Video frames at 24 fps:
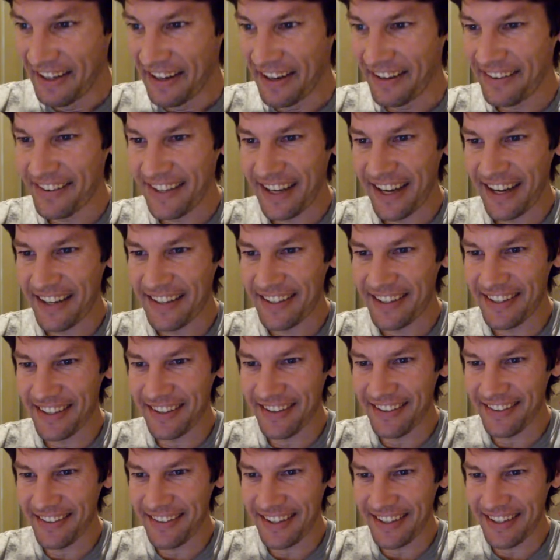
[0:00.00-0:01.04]
Okay, I
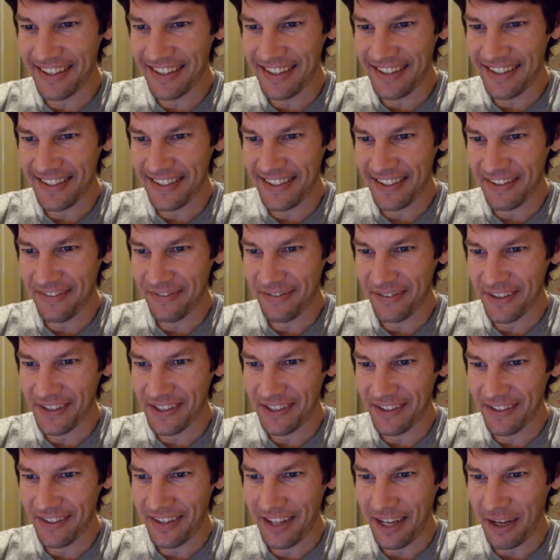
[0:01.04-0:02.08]
don't think that's the
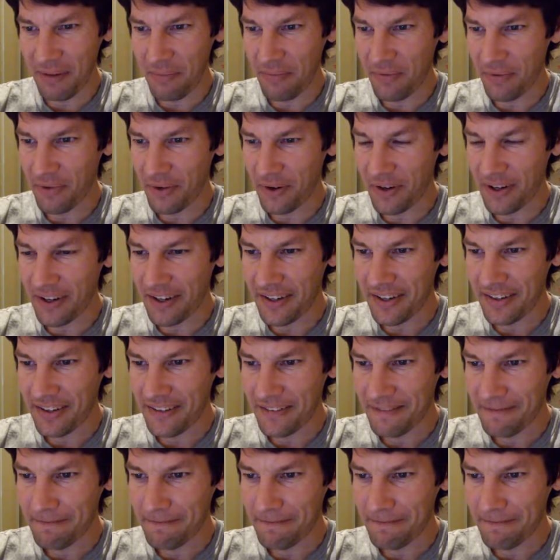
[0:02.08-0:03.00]
official name for it.